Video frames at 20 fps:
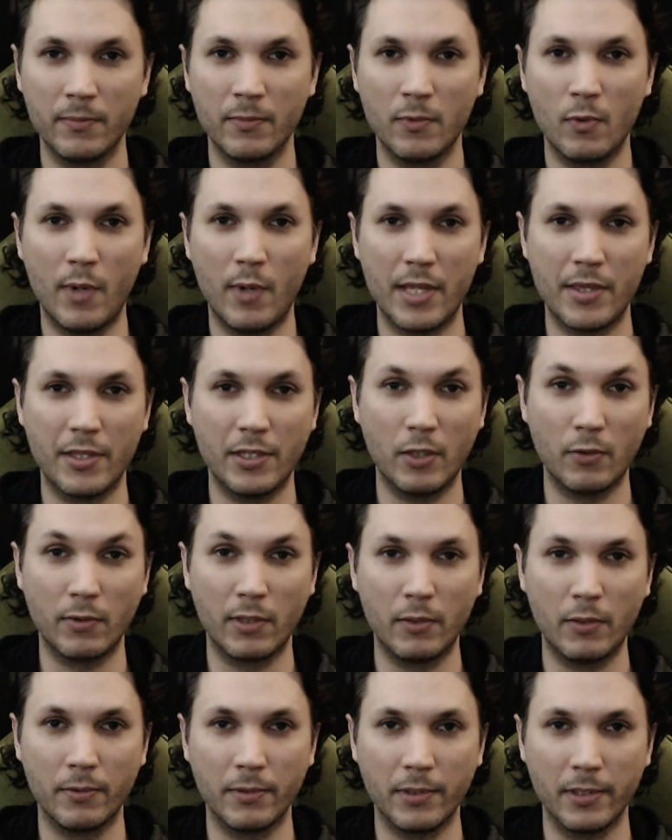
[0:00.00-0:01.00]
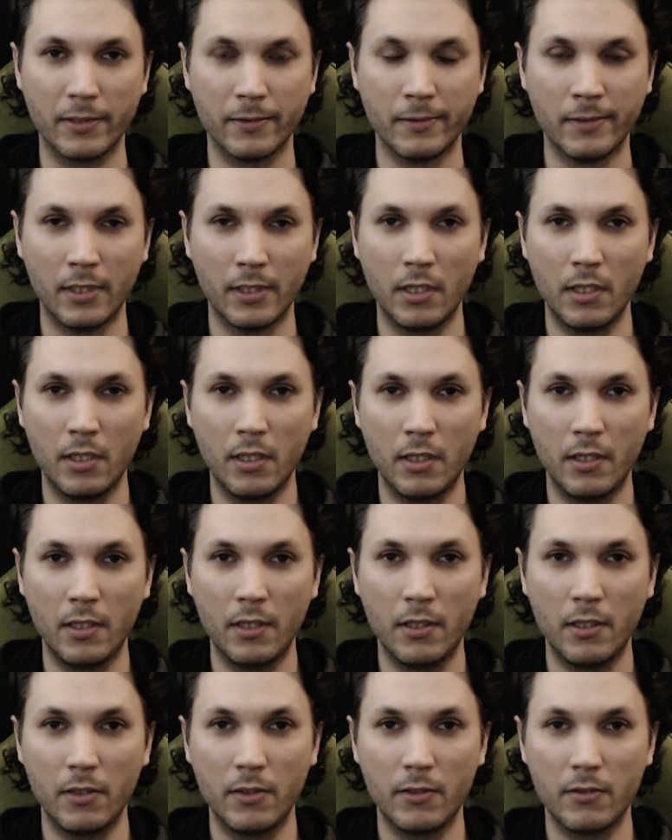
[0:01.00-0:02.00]
way of the dodo.
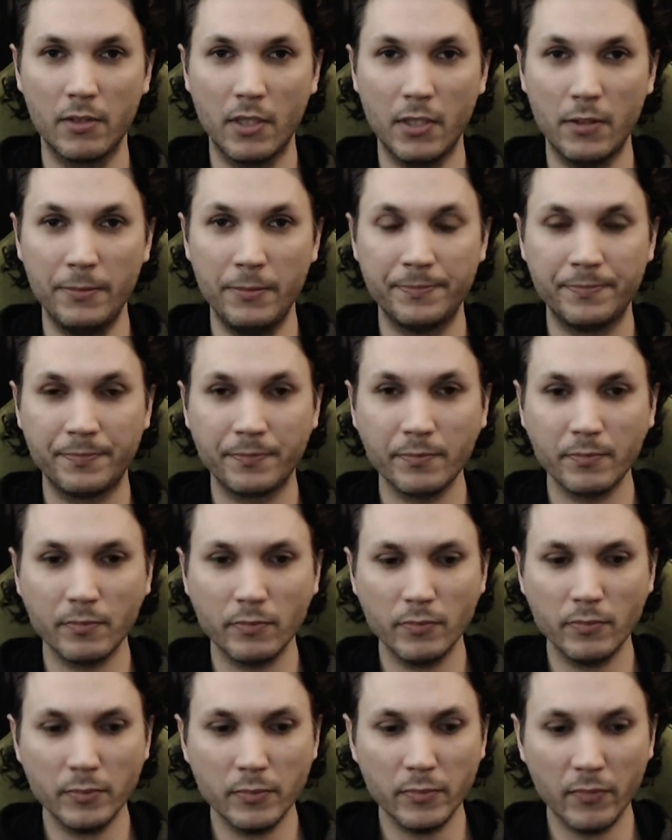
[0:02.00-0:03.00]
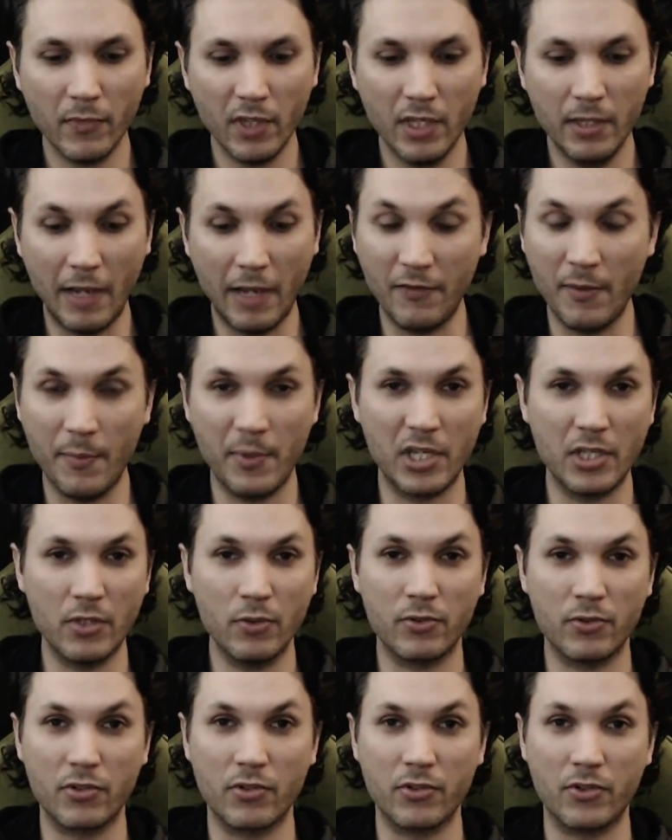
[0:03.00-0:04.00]
So everybody
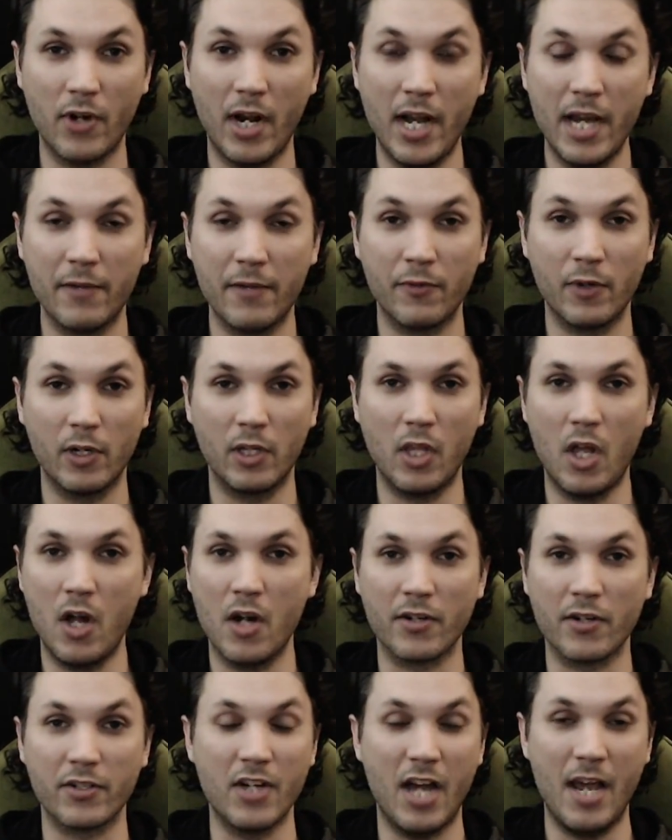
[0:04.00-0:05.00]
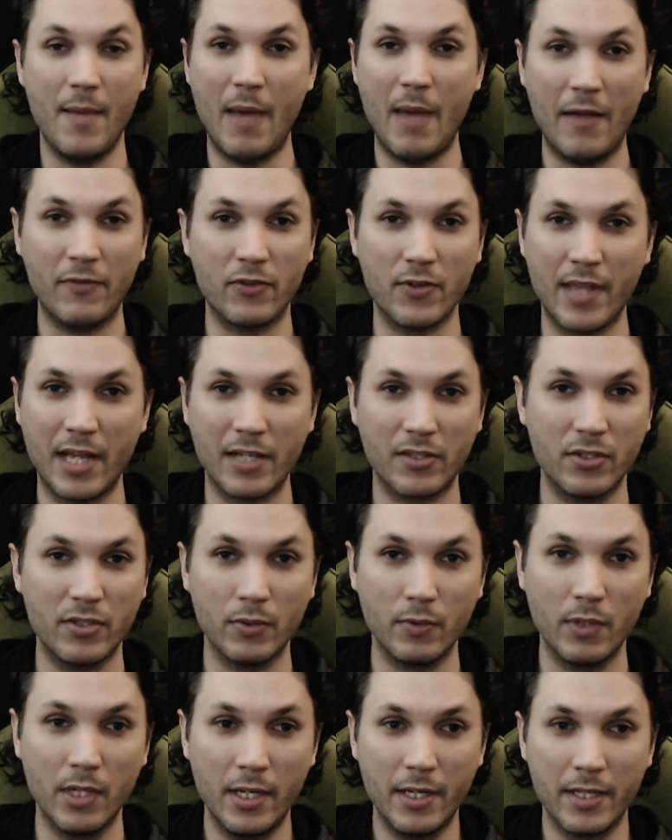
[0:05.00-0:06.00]
used Scry for a long time after that
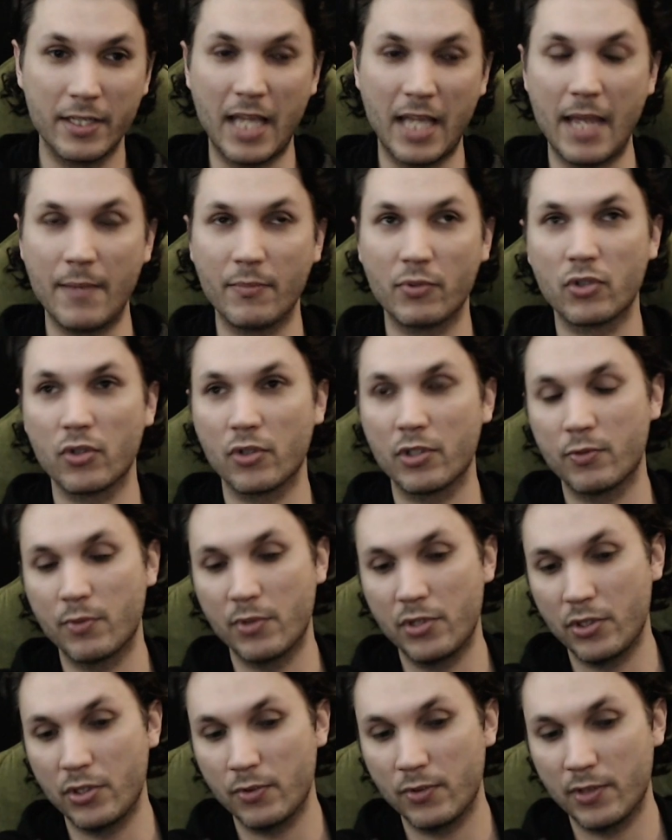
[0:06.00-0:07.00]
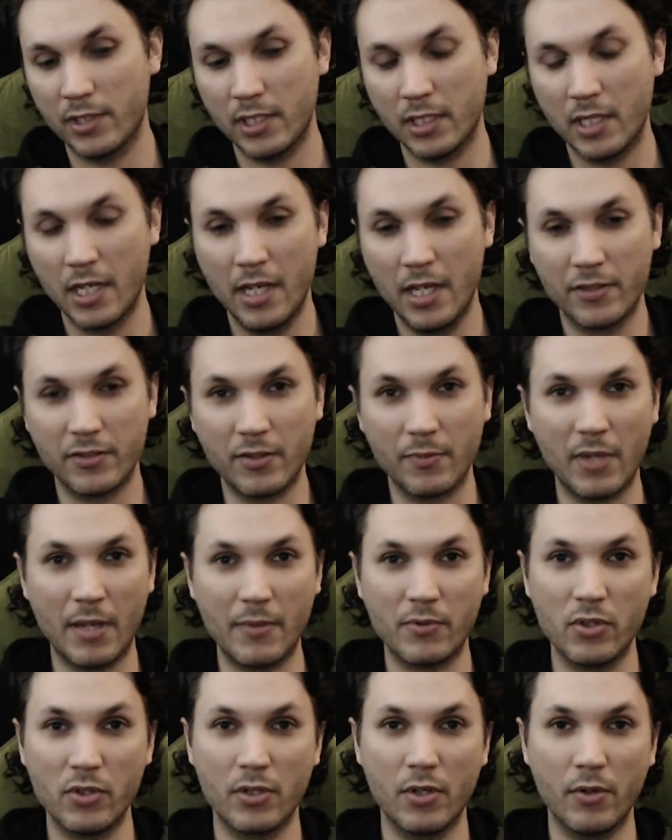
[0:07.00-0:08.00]
too. Game stores would use it.
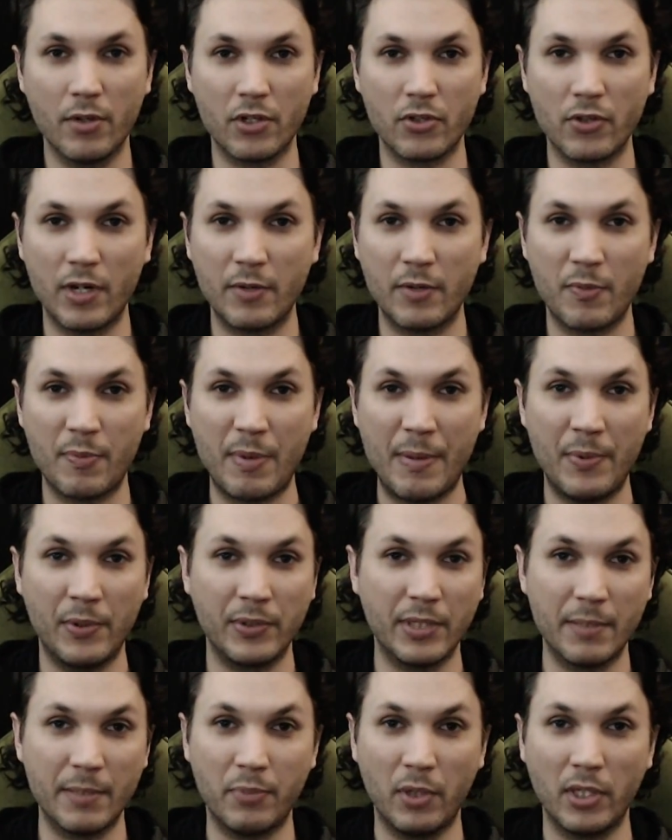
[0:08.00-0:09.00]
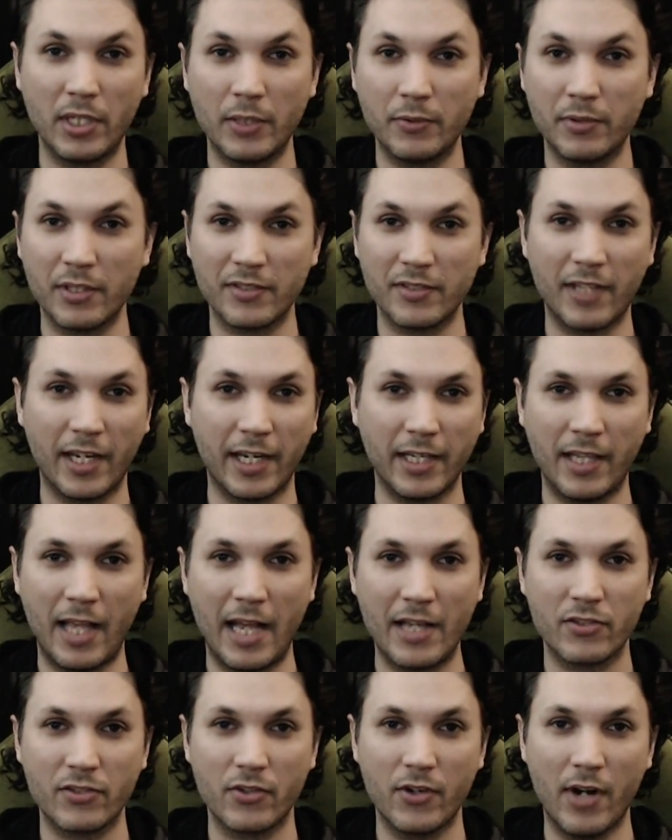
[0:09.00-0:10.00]
Sometimes you'd go to trade with people and they'd pull out the second
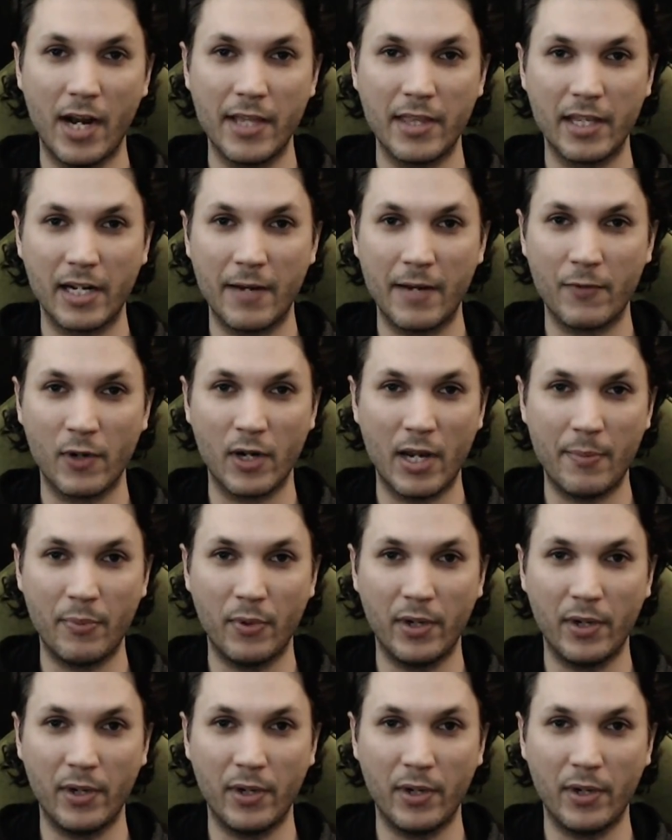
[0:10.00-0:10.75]
last Scry they ever got